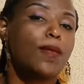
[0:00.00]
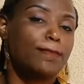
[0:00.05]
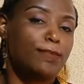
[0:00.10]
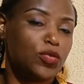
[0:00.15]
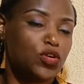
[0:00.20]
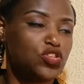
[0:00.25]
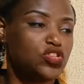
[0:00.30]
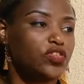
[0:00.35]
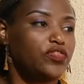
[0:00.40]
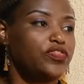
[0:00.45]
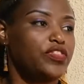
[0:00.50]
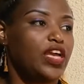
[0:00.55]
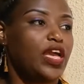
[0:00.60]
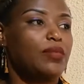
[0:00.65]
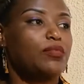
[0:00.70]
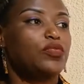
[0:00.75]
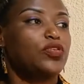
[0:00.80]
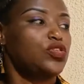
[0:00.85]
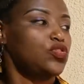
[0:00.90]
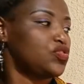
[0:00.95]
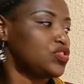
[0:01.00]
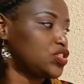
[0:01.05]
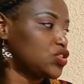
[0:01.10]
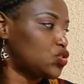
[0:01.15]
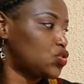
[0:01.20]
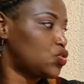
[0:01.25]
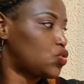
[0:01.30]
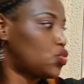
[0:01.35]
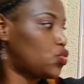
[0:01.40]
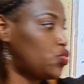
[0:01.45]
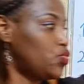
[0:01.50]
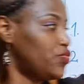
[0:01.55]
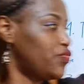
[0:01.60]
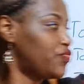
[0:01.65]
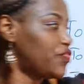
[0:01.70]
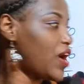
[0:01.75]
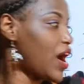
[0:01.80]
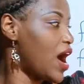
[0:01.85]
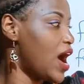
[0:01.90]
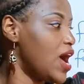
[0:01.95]
Most of the time we use
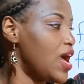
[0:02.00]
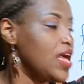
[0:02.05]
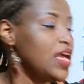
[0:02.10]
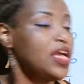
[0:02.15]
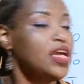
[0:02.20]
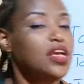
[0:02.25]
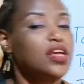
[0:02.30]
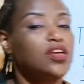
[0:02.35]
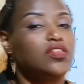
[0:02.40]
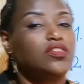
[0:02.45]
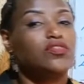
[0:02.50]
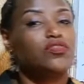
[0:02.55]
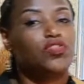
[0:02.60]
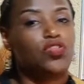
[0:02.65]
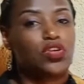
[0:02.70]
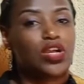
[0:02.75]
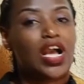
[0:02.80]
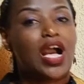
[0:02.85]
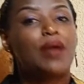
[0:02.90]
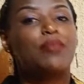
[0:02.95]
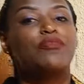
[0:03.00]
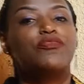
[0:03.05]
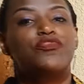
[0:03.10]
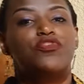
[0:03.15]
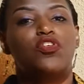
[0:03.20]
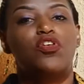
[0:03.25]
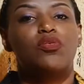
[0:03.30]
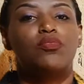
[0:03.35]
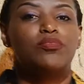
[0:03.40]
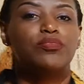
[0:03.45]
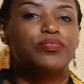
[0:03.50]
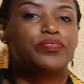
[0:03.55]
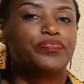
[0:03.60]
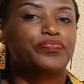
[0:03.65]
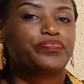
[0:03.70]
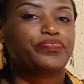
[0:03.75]
kuva for come from.